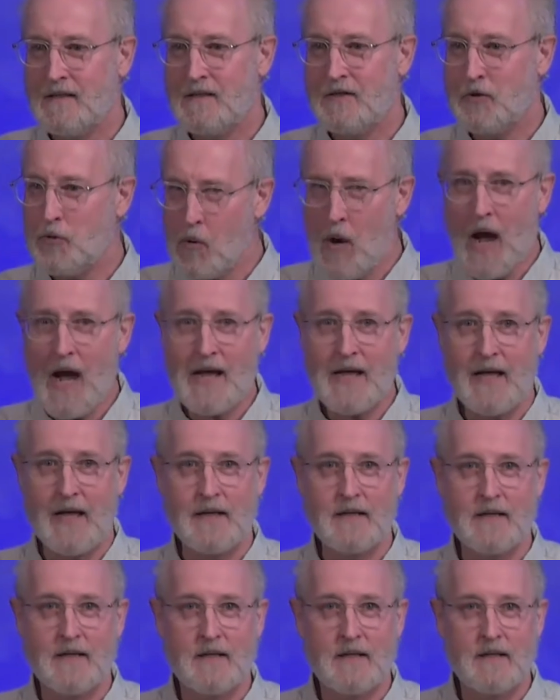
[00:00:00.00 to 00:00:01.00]
Try it.
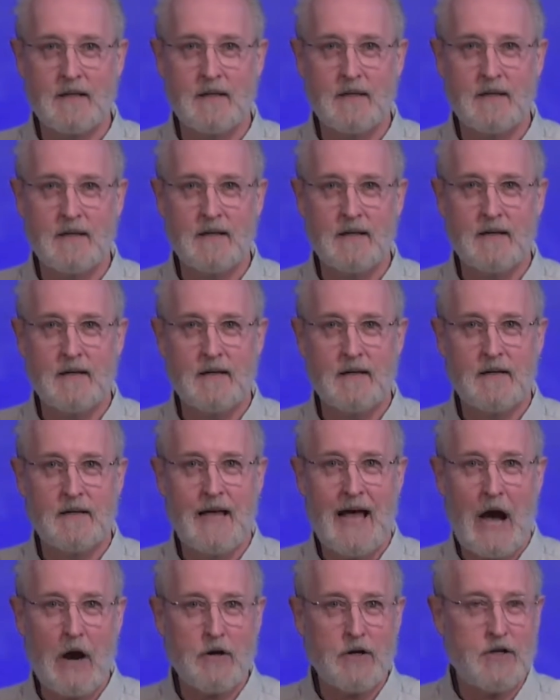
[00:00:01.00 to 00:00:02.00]

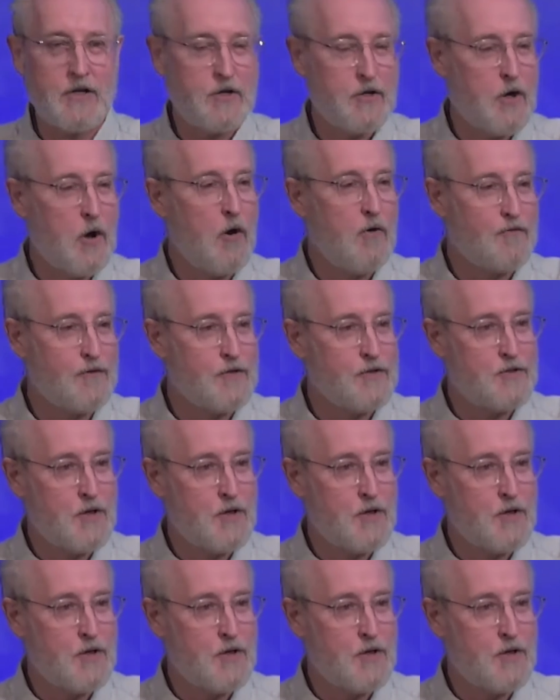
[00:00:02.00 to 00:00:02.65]
How can you know if you